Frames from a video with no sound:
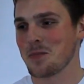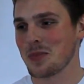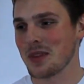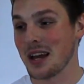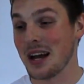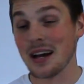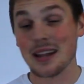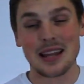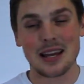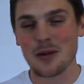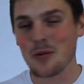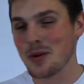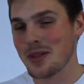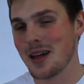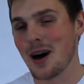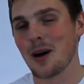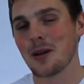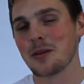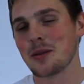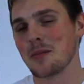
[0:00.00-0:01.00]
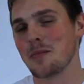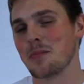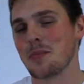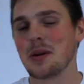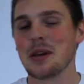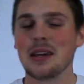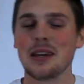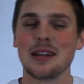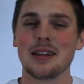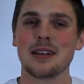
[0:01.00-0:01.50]
like without
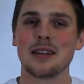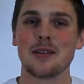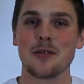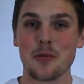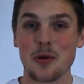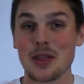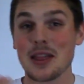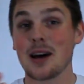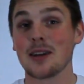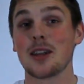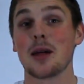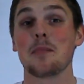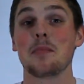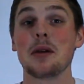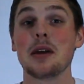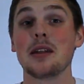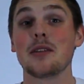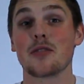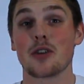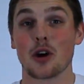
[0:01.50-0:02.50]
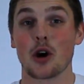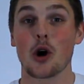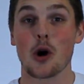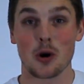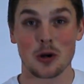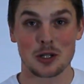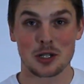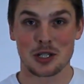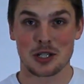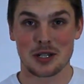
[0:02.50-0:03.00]
that being
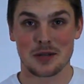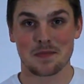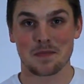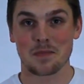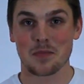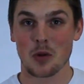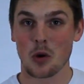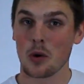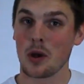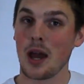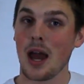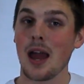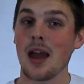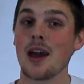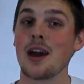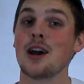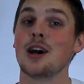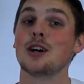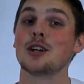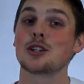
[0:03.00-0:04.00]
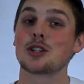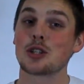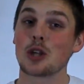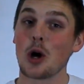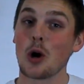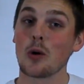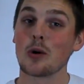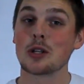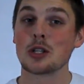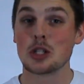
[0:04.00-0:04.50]
rehearsed, okay?
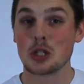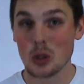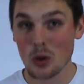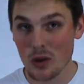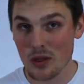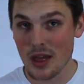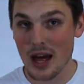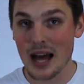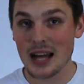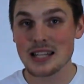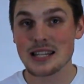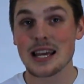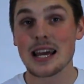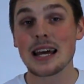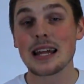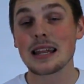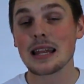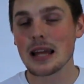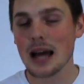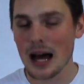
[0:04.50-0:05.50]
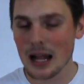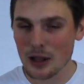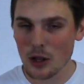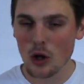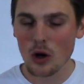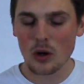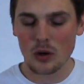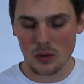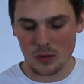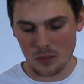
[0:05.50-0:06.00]
So do that, and
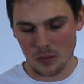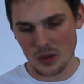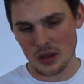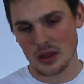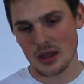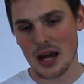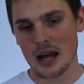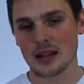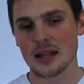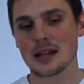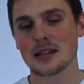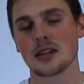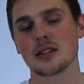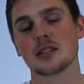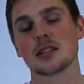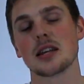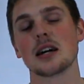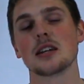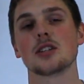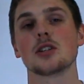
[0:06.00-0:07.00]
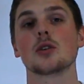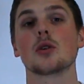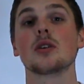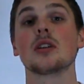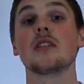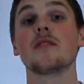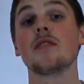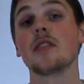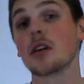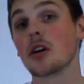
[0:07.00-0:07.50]
along with that exercise, you're
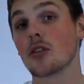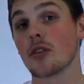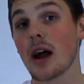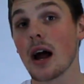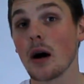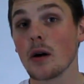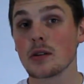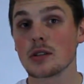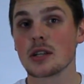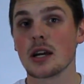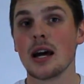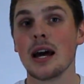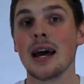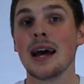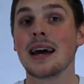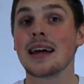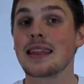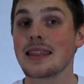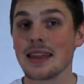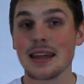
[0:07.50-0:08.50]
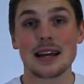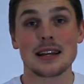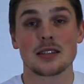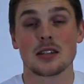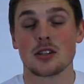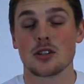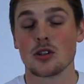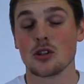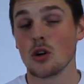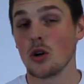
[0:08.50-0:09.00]
gonna figure out things
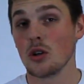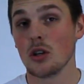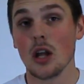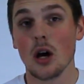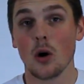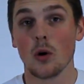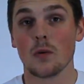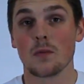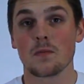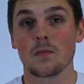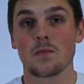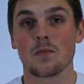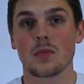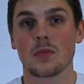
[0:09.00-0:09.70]
that you don't know.